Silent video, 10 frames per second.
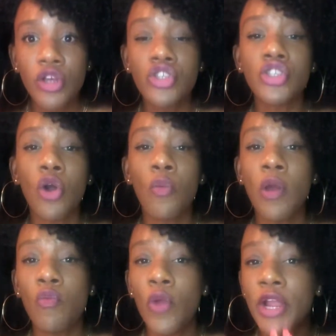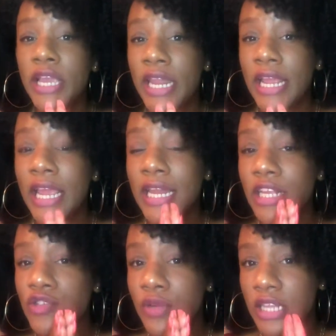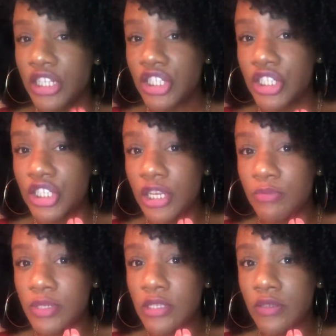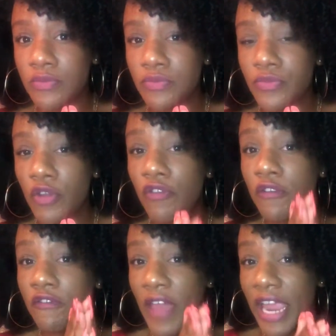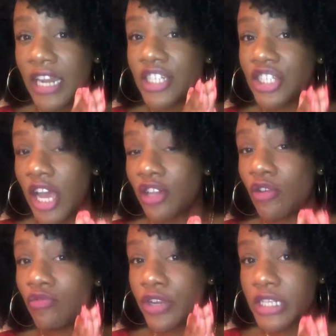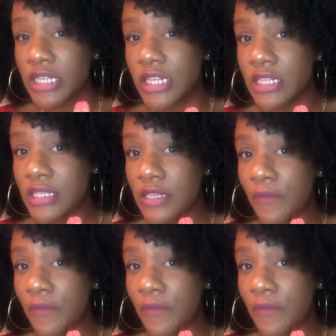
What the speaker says: So when we're getting in these relationships for vain and shallow reasons,